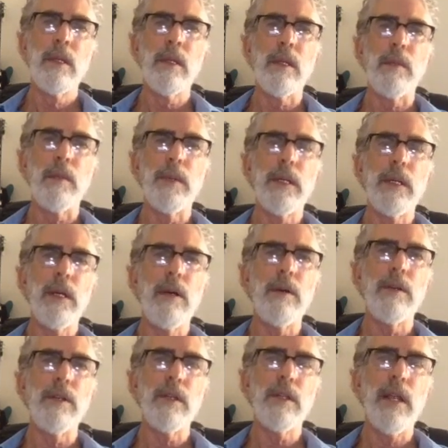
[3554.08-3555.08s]
Keep it
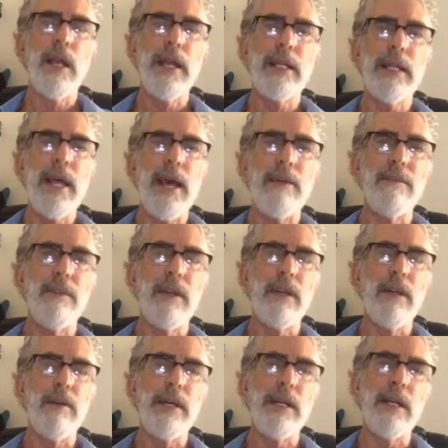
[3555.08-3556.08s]
going, just like that.
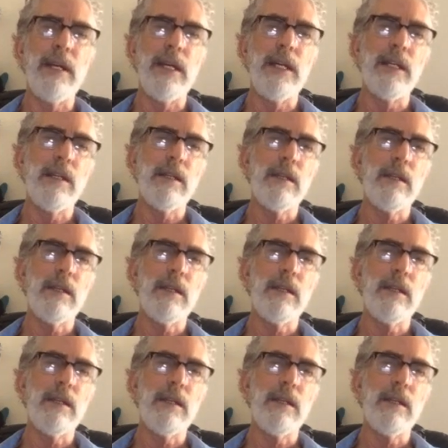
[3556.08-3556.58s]
Very nice.